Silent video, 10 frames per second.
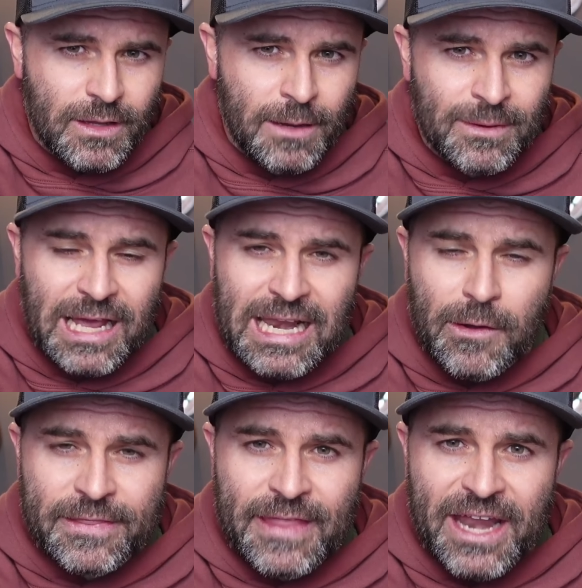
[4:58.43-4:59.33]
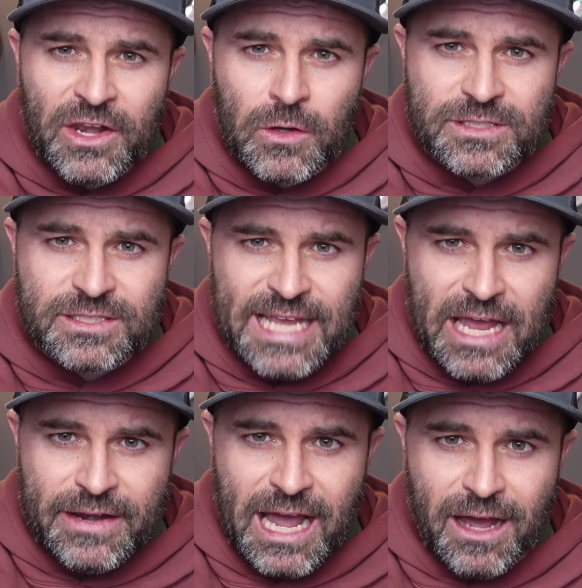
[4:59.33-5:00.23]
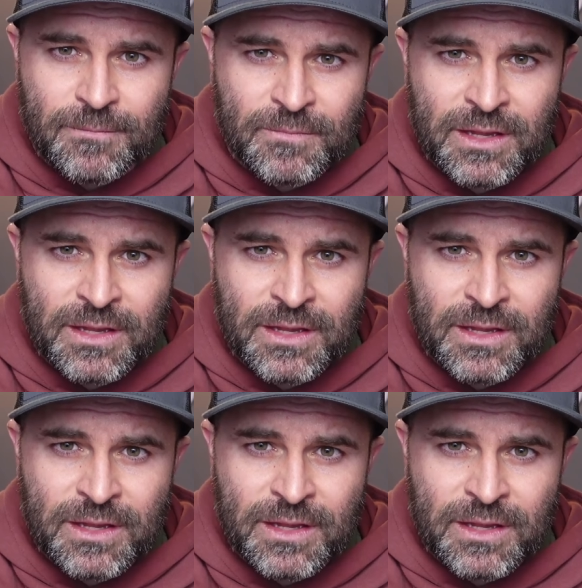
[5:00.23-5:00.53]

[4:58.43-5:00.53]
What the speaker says: I'm allowing that note to sound out.